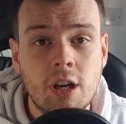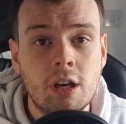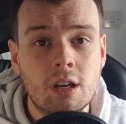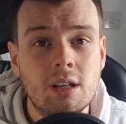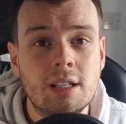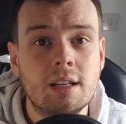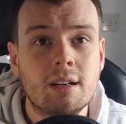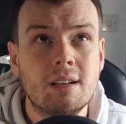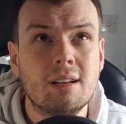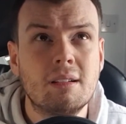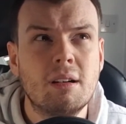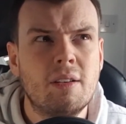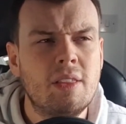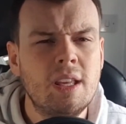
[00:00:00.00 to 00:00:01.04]

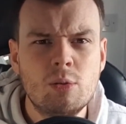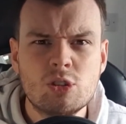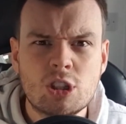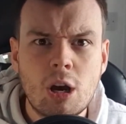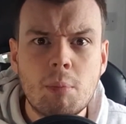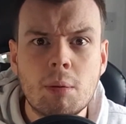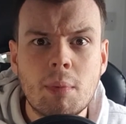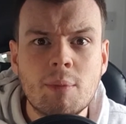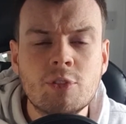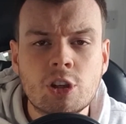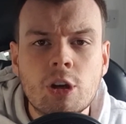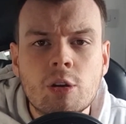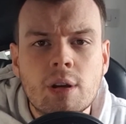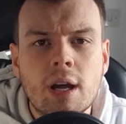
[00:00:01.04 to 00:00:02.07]
earlier. I think it was a couple of months
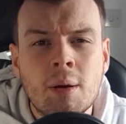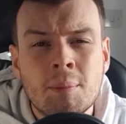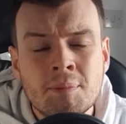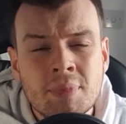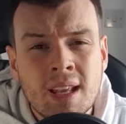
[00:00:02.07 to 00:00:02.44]
ago now.